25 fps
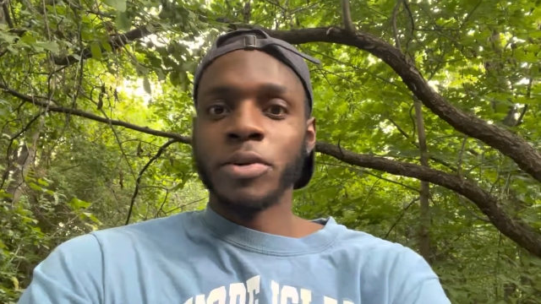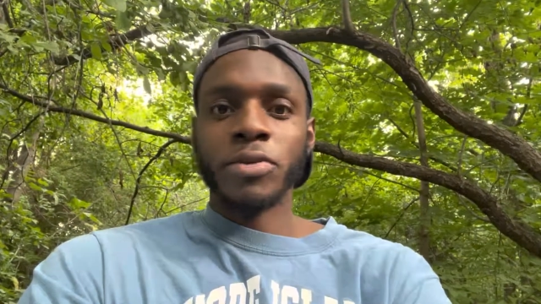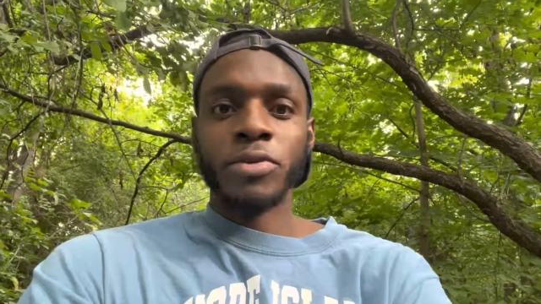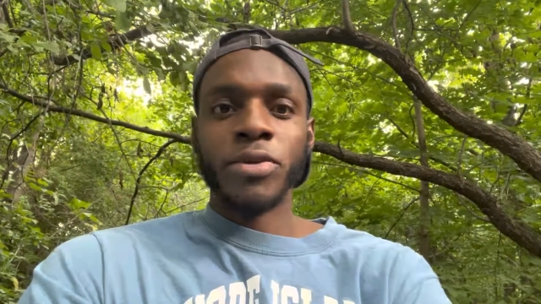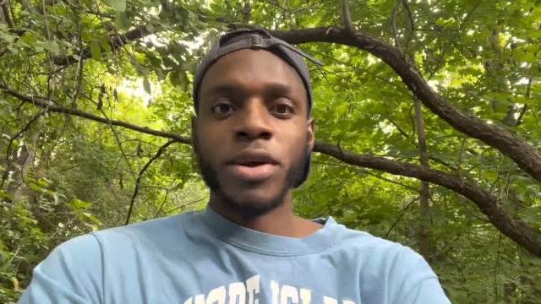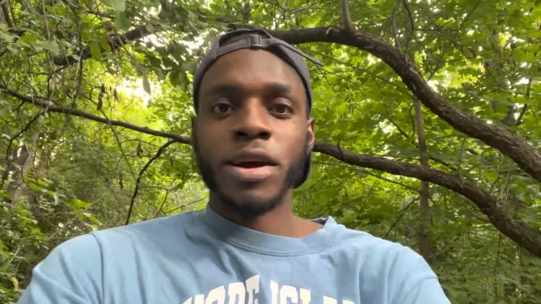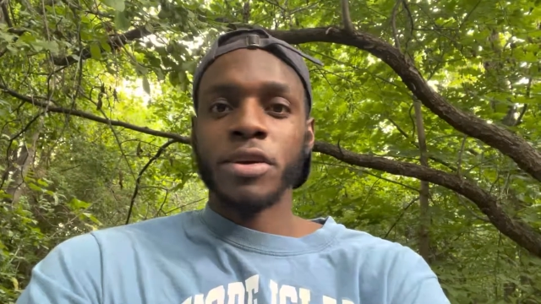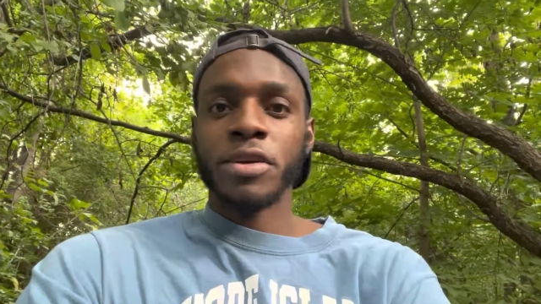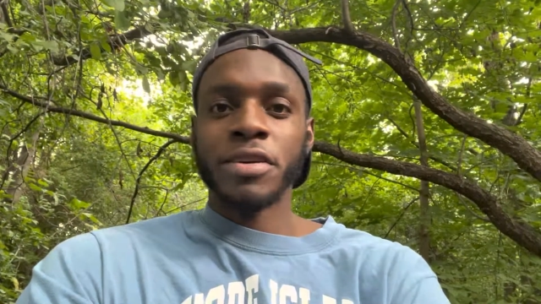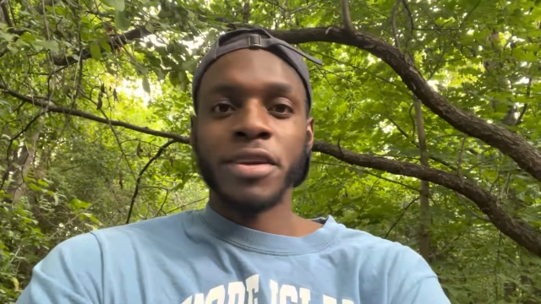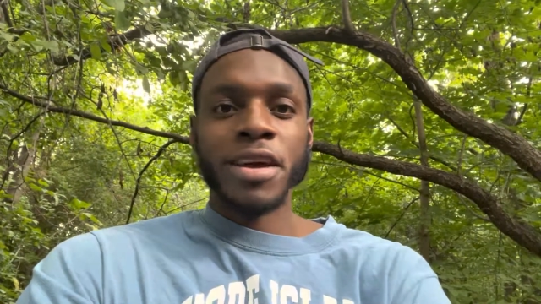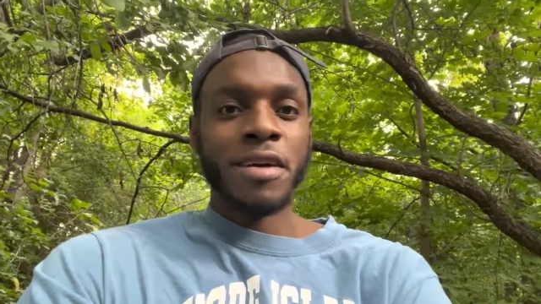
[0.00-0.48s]

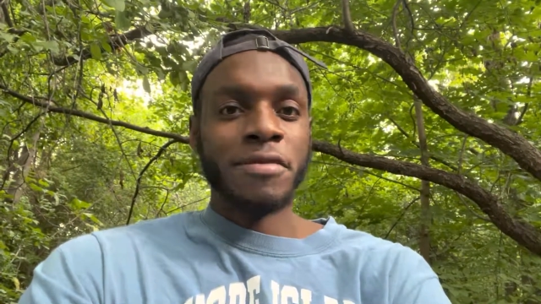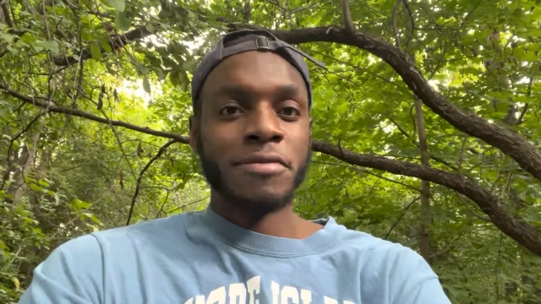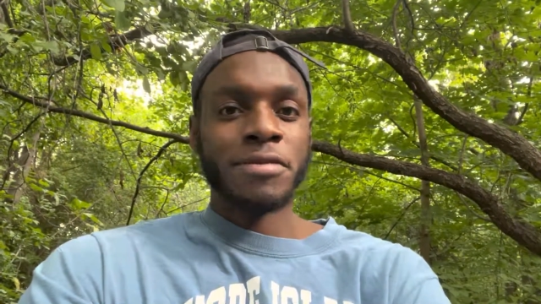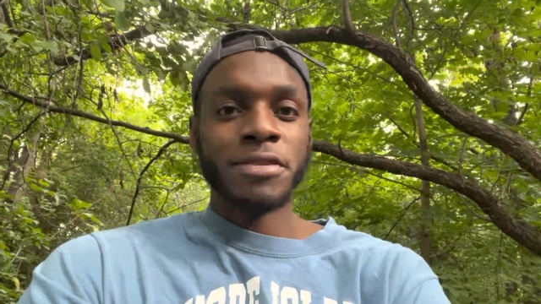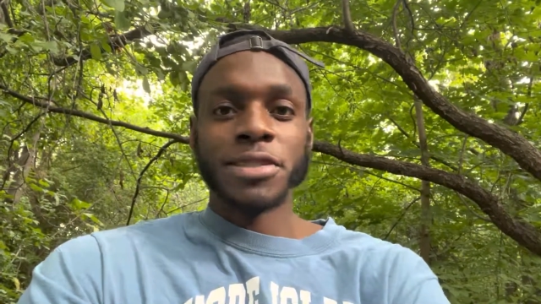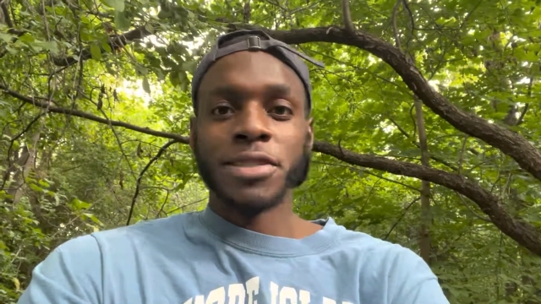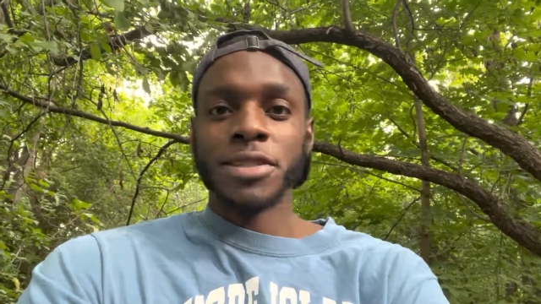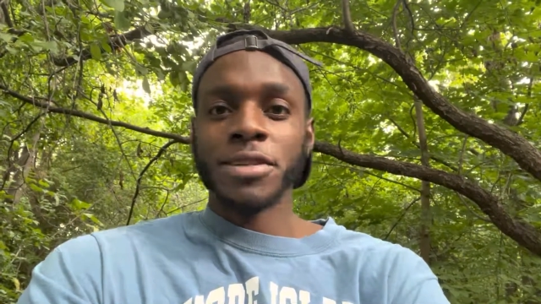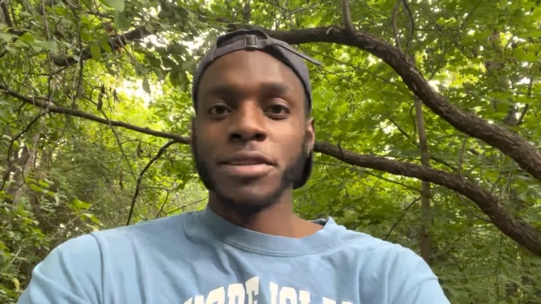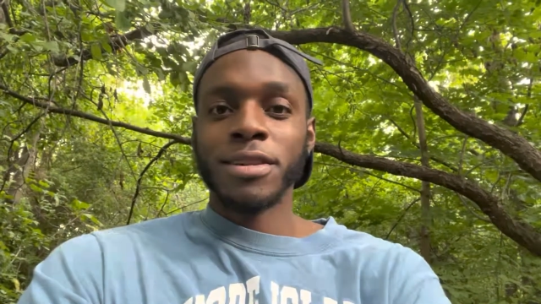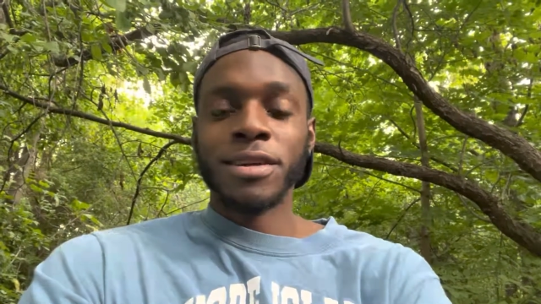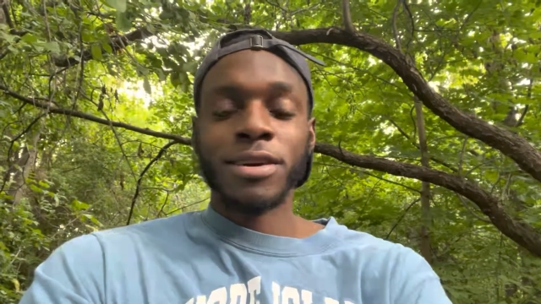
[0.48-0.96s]
right on every
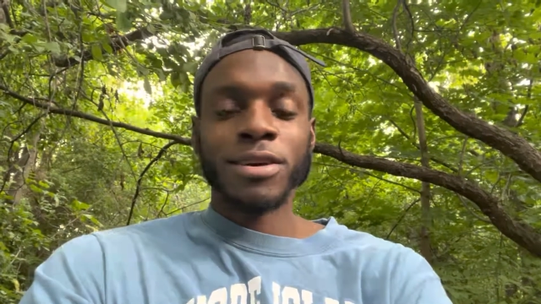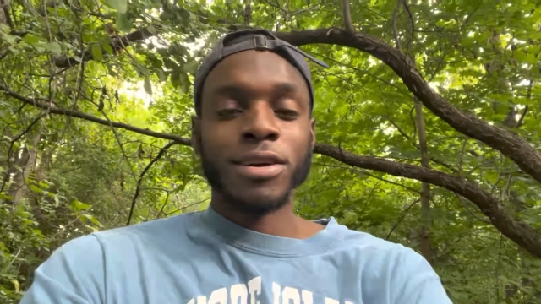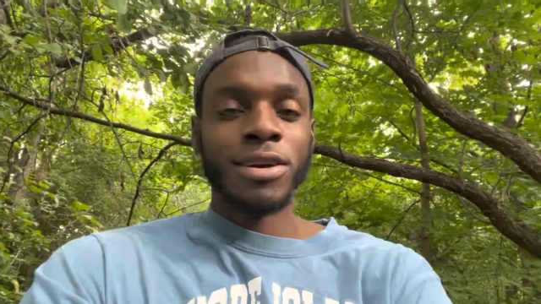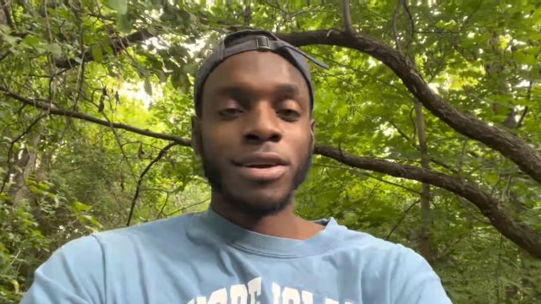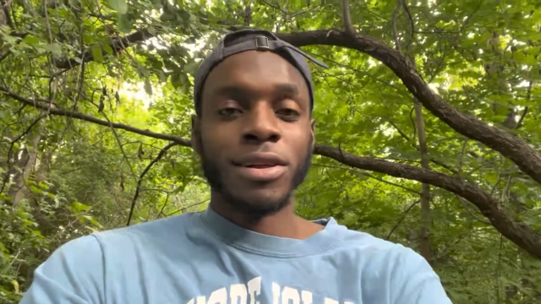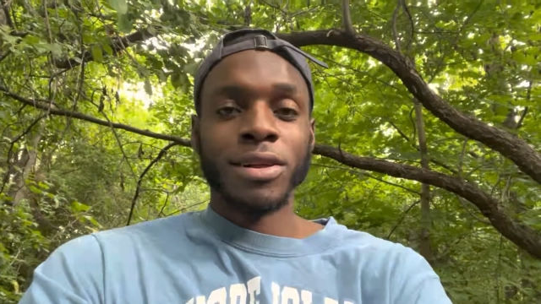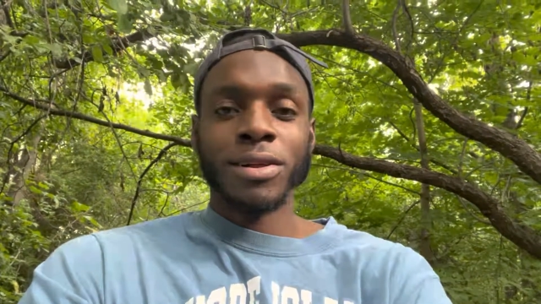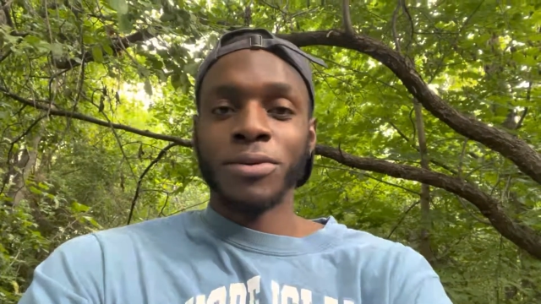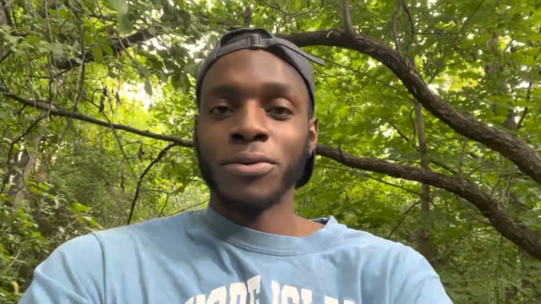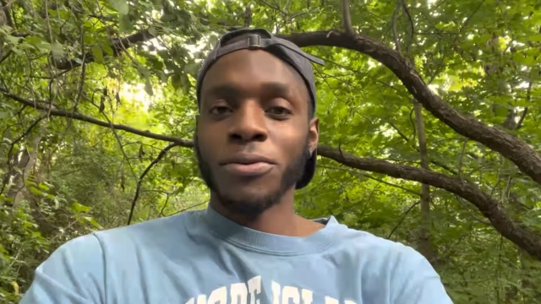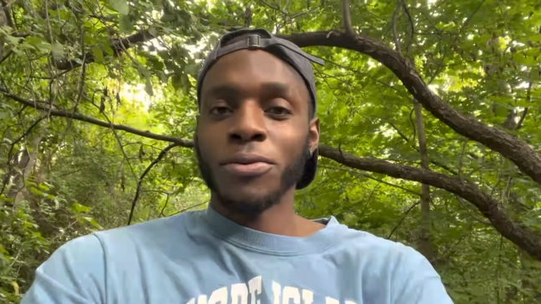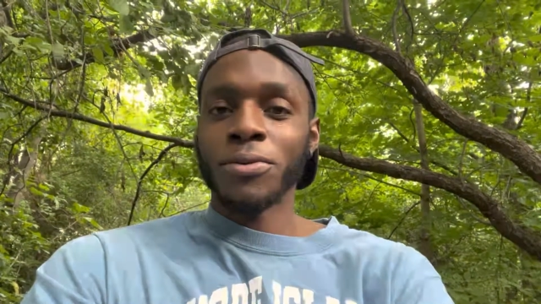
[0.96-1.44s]
single
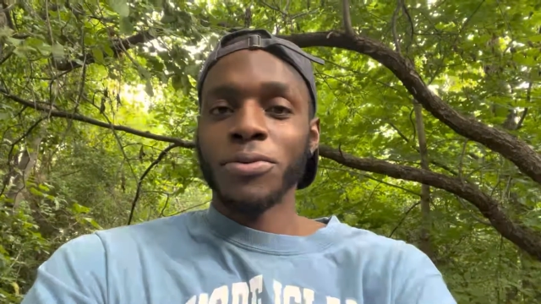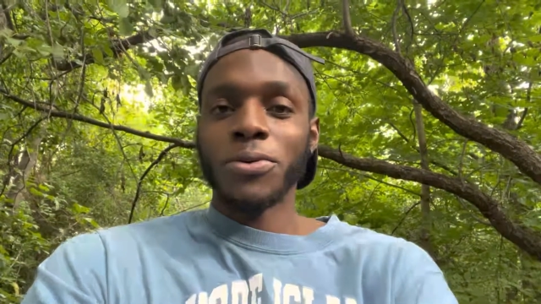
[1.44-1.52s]
girl